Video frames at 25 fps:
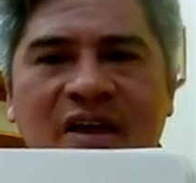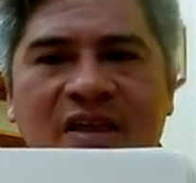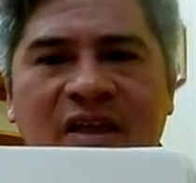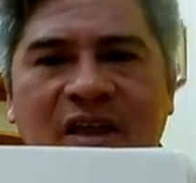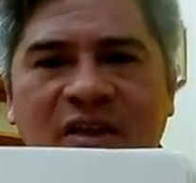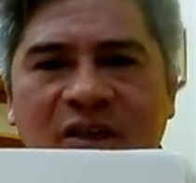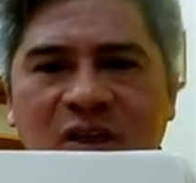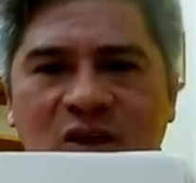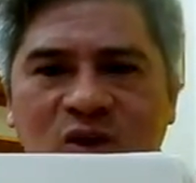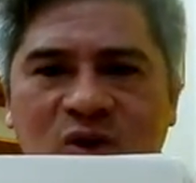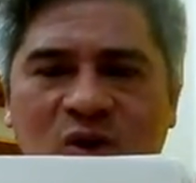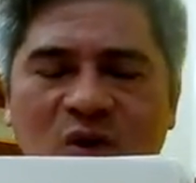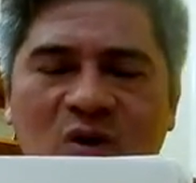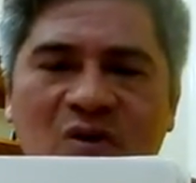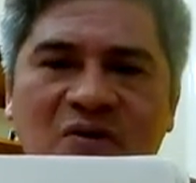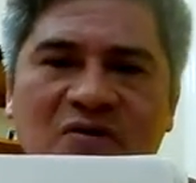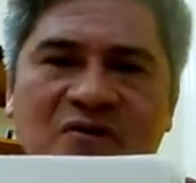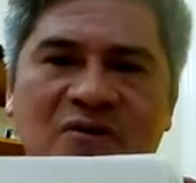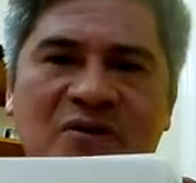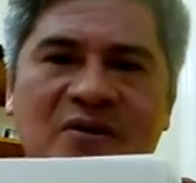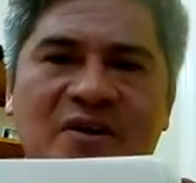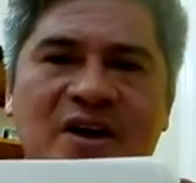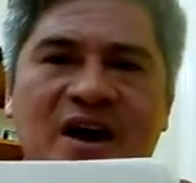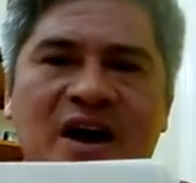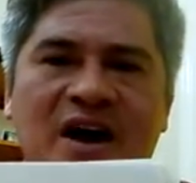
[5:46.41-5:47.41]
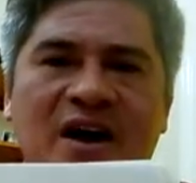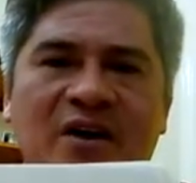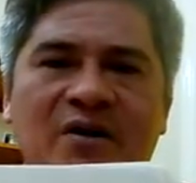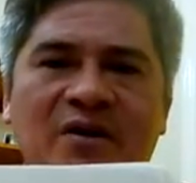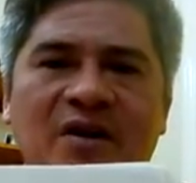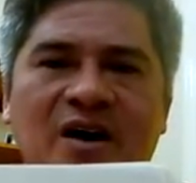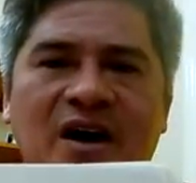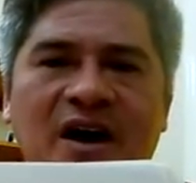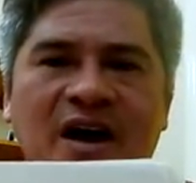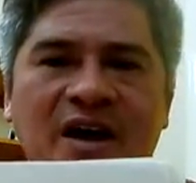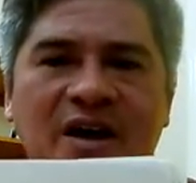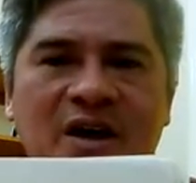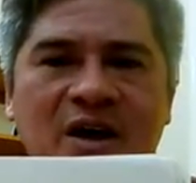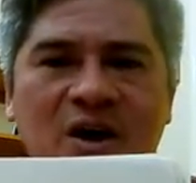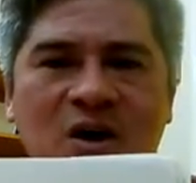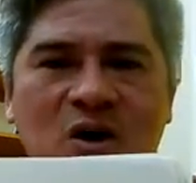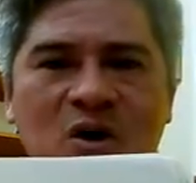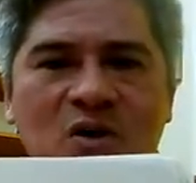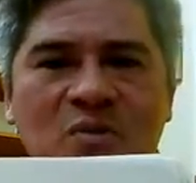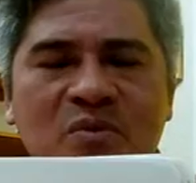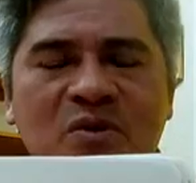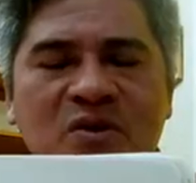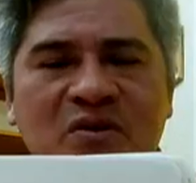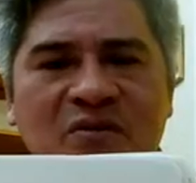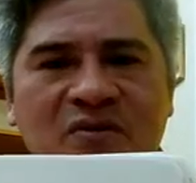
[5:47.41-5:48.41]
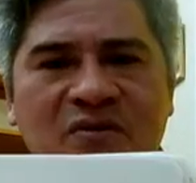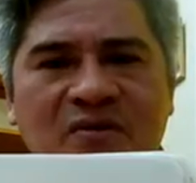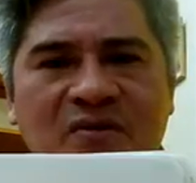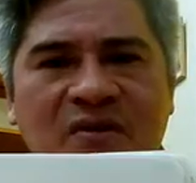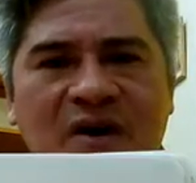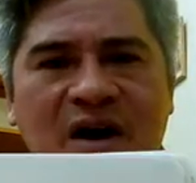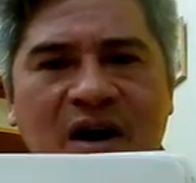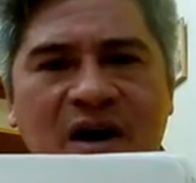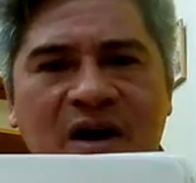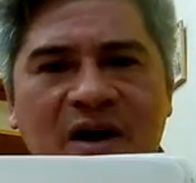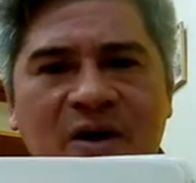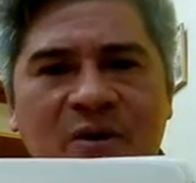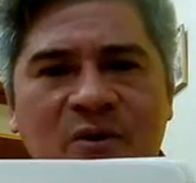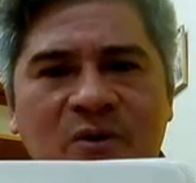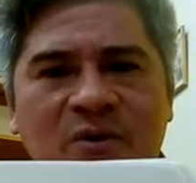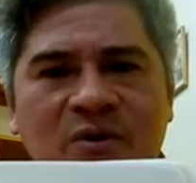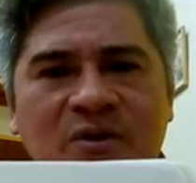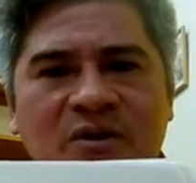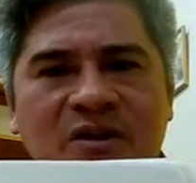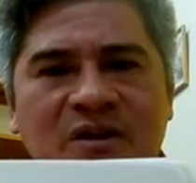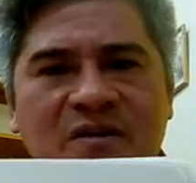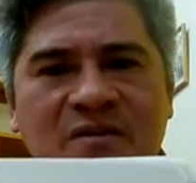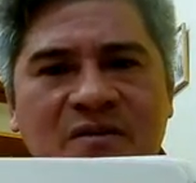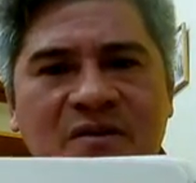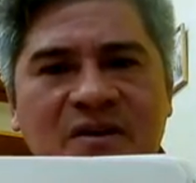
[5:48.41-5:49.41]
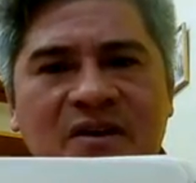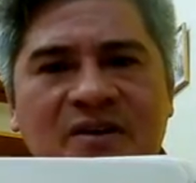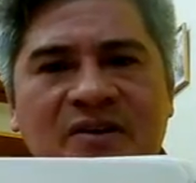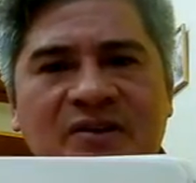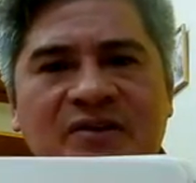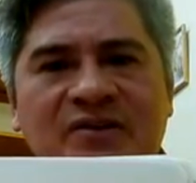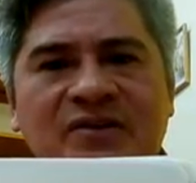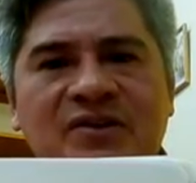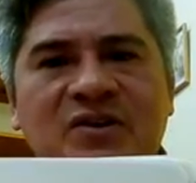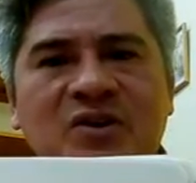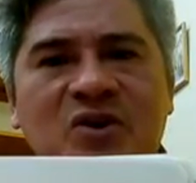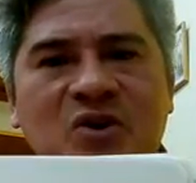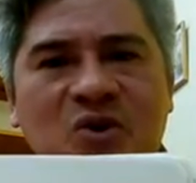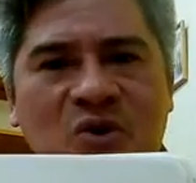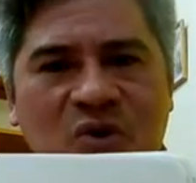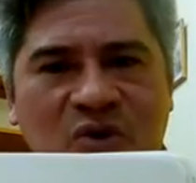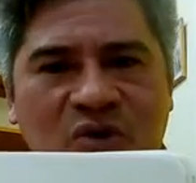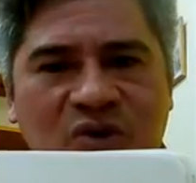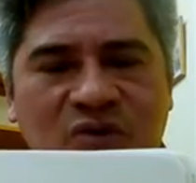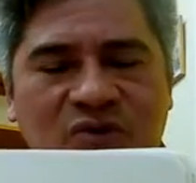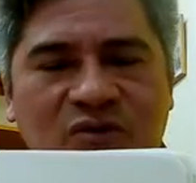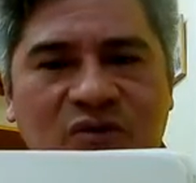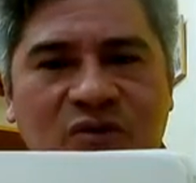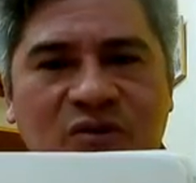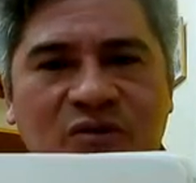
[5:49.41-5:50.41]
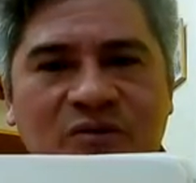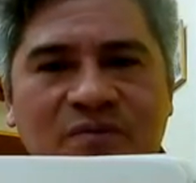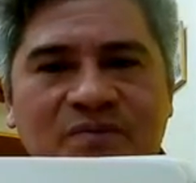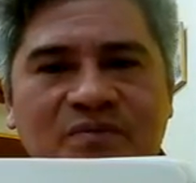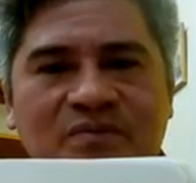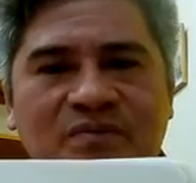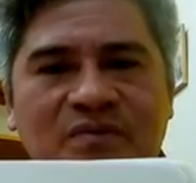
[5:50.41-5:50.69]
That is all for now. I hope you found this useful.